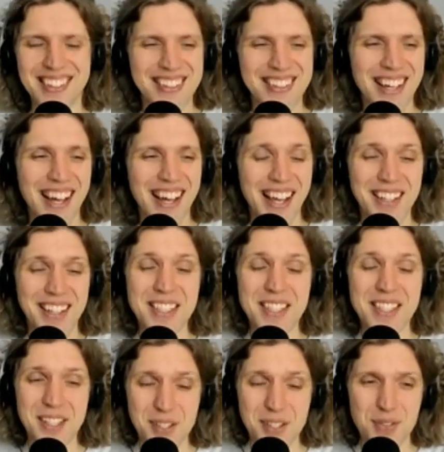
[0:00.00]
Yeah,
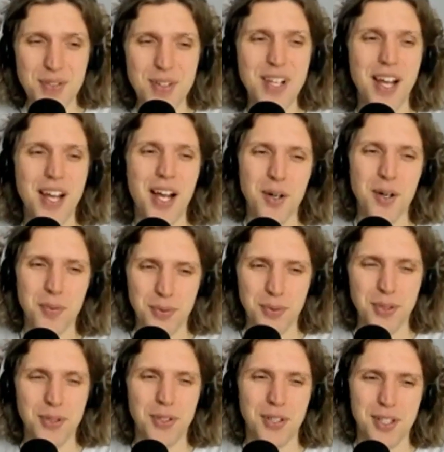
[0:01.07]
it's it's really
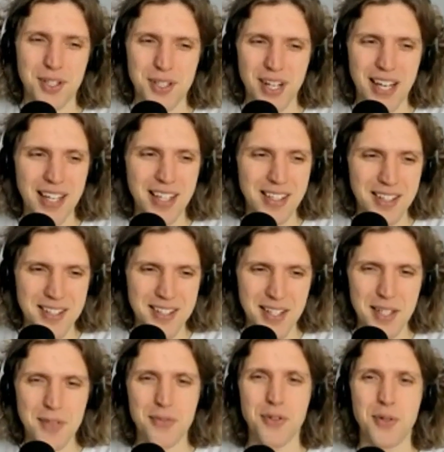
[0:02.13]
helpful, and I can
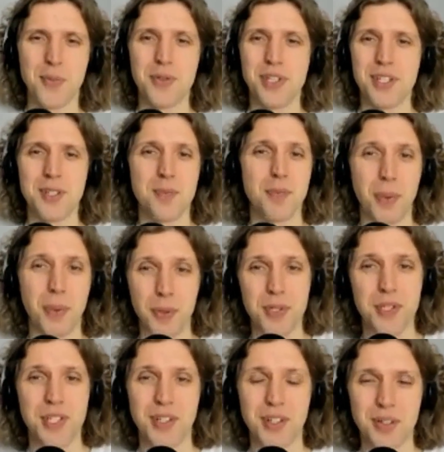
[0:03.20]
say it from just
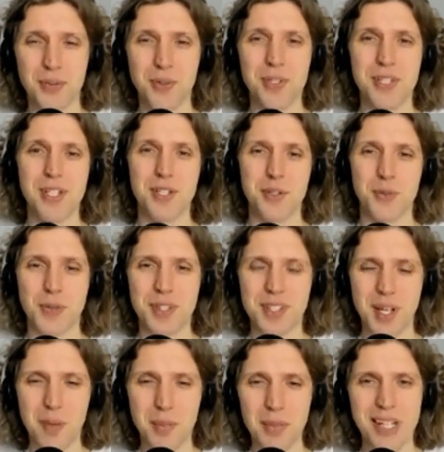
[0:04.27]
personal conversation when
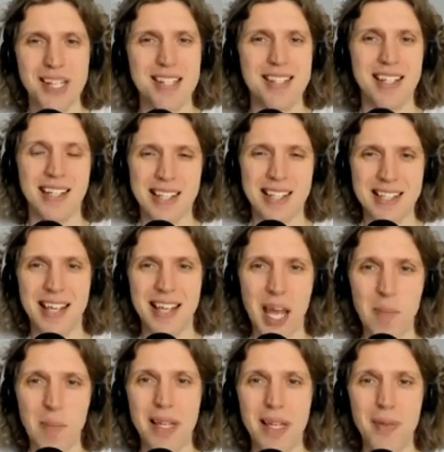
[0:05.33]
somebody is like
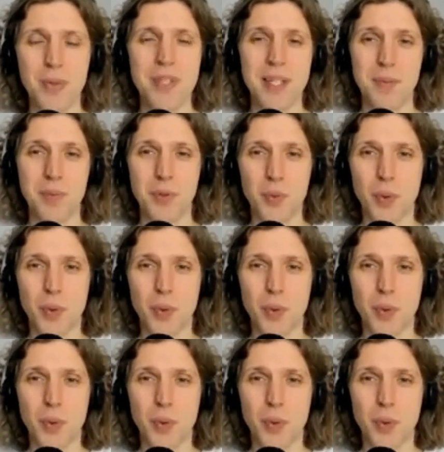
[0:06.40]
DMing with some